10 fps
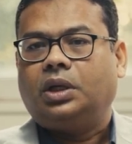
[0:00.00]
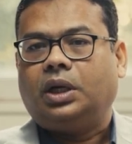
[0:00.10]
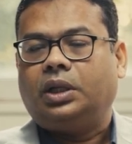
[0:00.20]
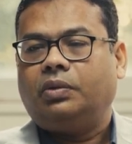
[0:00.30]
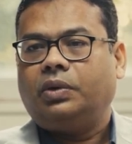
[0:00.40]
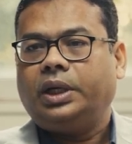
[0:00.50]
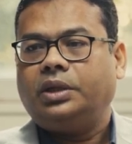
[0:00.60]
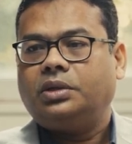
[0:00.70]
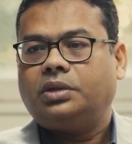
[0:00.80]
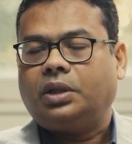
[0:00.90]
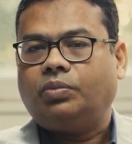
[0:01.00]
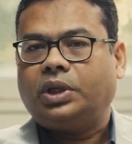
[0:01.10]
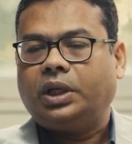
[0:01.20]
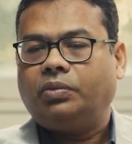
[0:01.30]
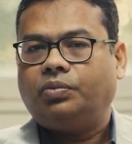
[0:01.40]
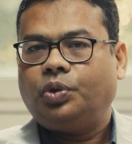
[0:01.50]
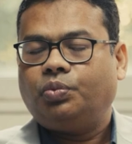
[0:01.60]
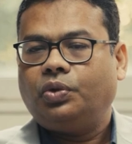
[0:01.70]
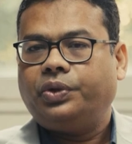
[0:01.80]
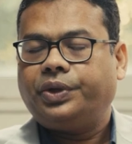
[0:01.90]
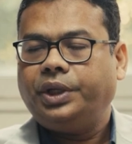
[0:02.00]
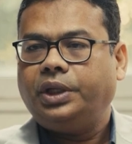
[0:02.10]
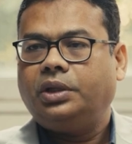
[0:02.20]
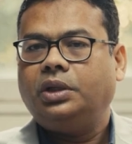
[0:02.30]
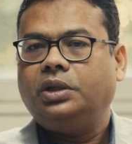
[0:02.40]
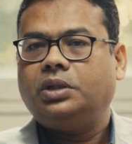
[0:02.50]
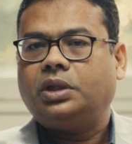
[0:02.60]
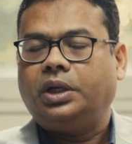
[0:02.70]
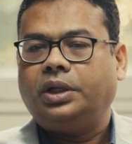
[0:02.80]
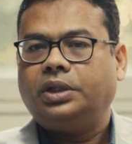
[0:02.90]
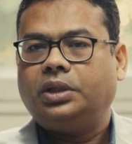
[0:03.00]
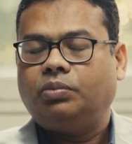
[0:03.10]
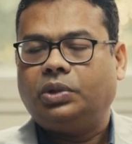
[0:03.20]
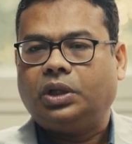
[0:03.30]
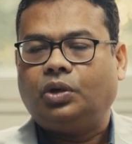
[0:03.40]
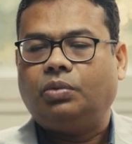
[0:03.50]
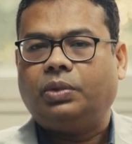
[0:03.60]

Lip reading: Otherwise, sometimes people treat these conditions without